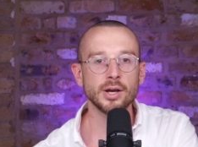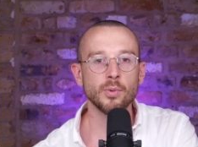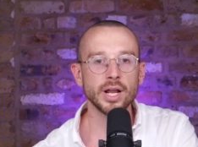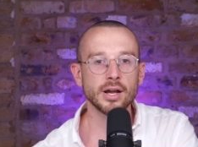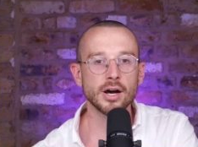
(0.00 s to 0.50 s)

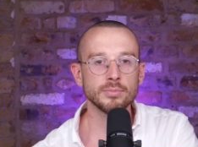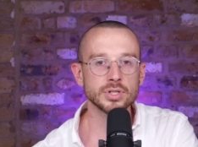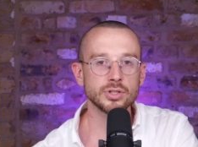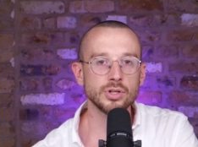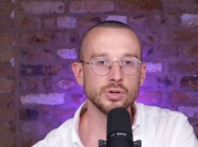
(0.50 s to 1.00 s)
when it
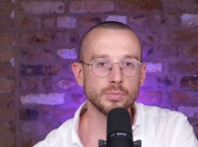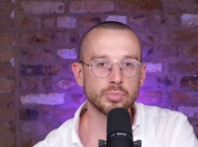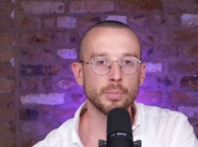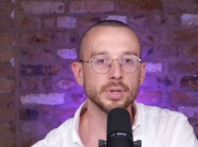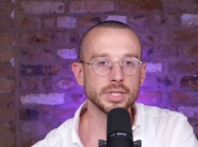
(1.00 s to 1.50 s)
comes to
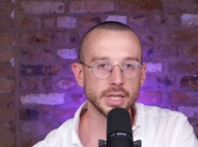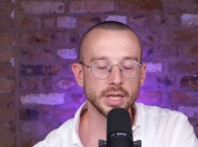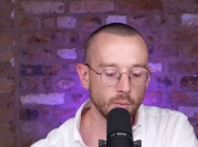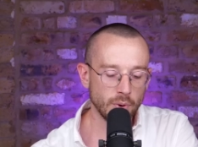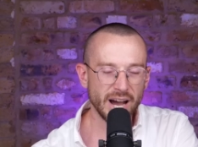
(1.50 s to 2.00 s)
property.
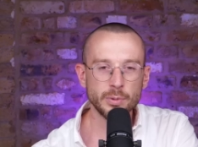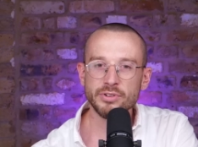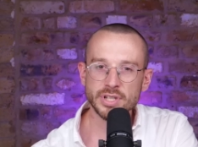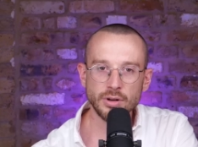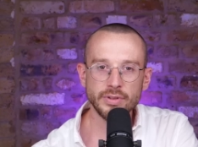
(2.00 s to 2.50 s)
How do we
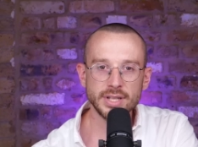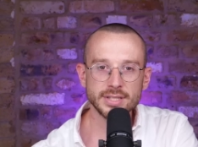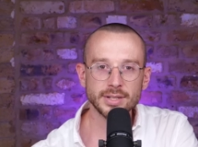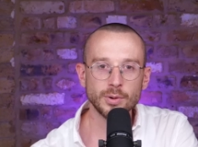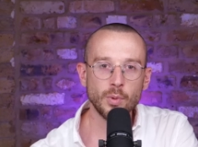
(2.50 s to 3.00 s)
resolve
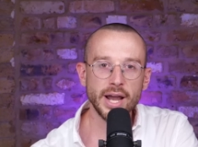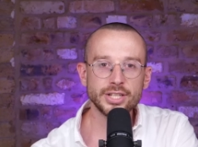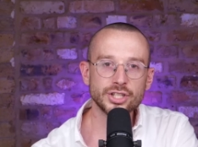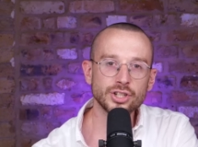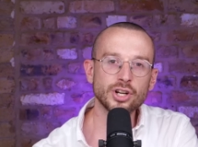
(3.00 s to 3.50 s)
this?
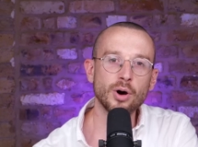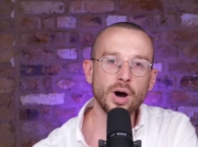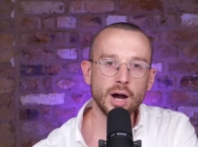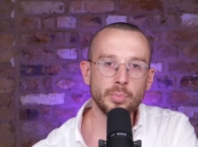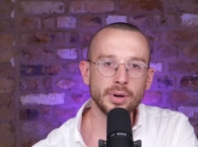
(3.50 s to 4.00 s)
Wages should go
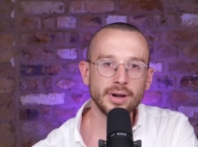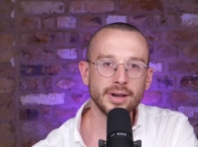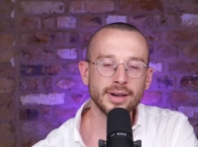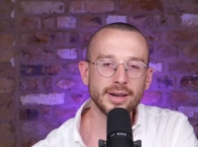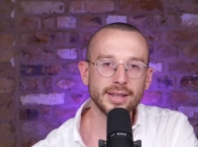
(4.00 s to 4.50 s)
up,
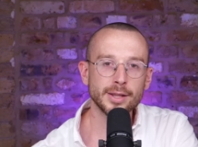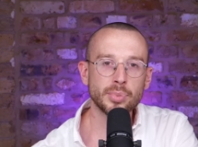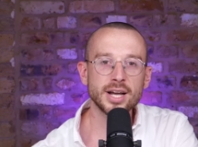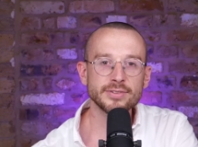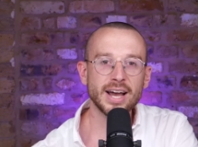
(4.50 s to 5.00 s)
the
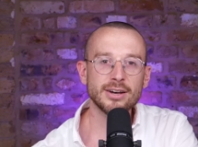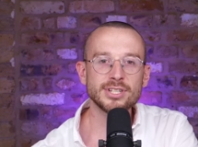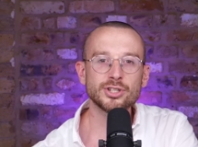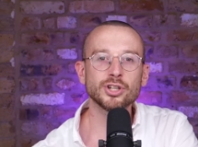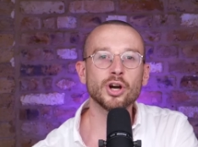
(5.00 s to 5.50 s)
price of
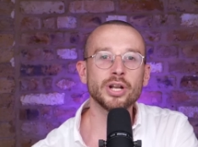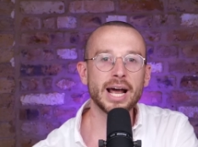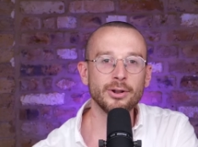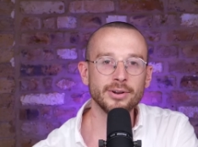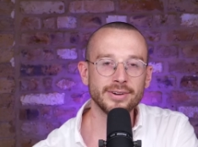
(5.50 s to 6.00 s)
houses should go
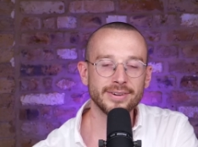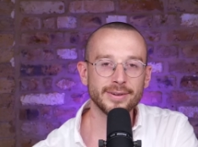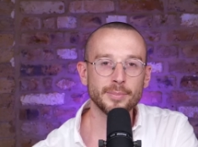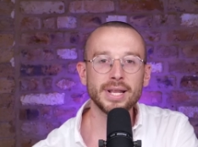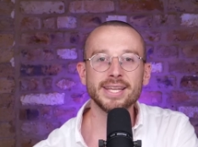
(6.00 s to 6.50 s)
down.
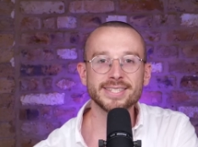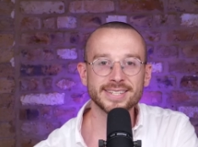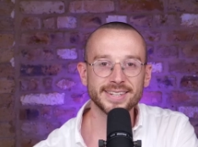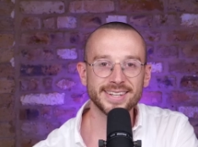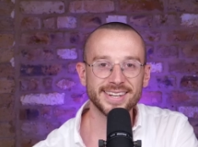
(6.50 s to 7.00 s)

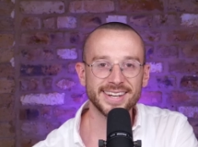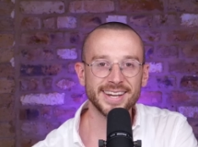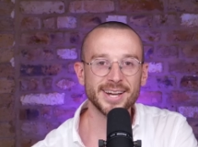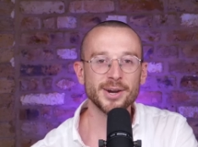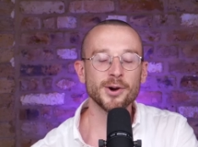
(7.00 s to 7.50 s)
Please.
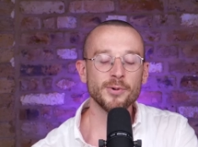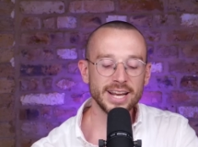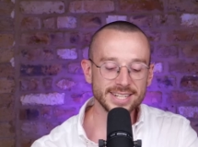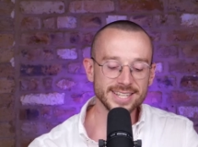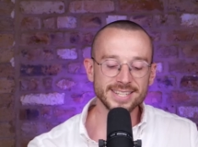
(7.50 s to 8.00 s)
But we
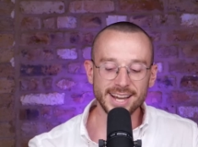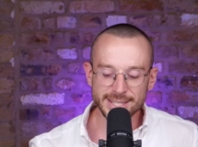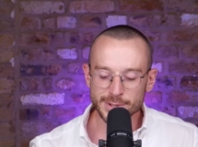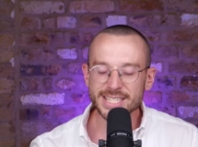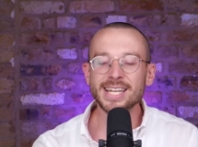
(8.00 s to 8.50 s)
need a
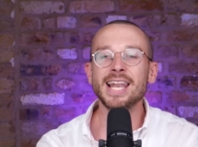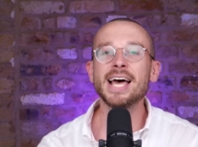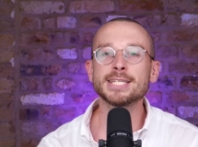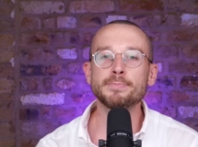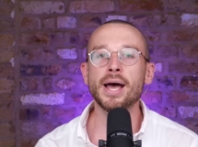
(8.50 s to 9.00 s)
society which is
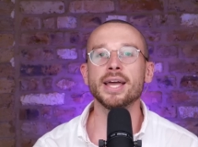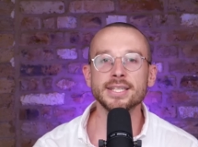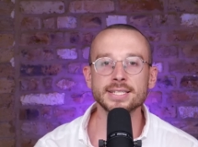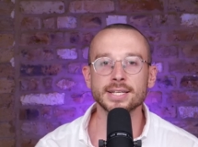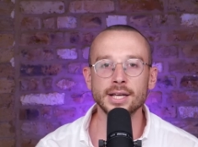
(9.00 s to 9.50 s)
less
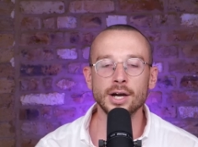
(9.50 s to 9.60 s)
based